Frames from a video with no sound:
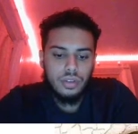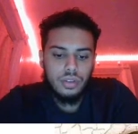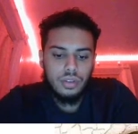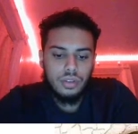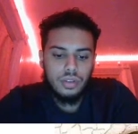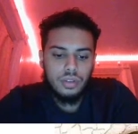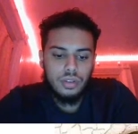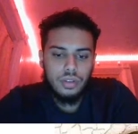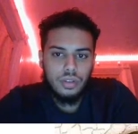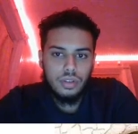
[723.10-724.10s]

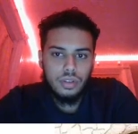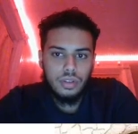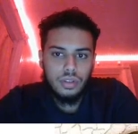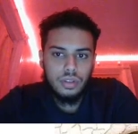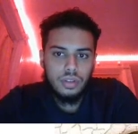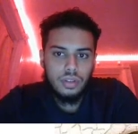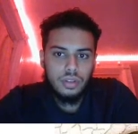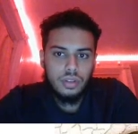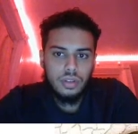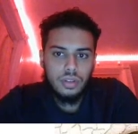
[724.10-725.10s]

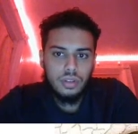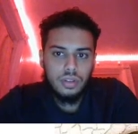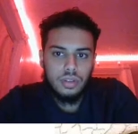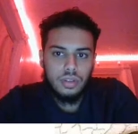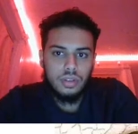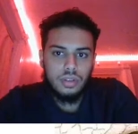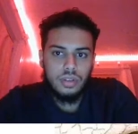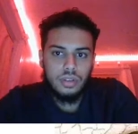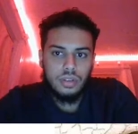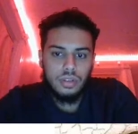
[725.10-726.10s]

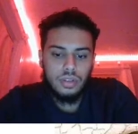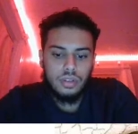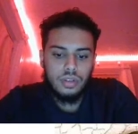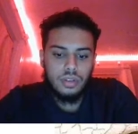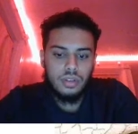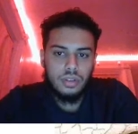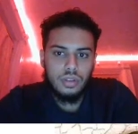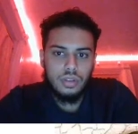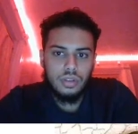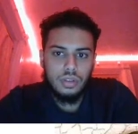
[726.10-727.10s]

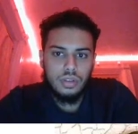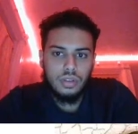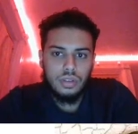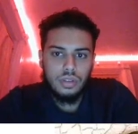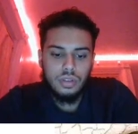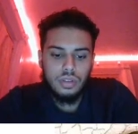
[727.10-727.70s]
Nobody speaks.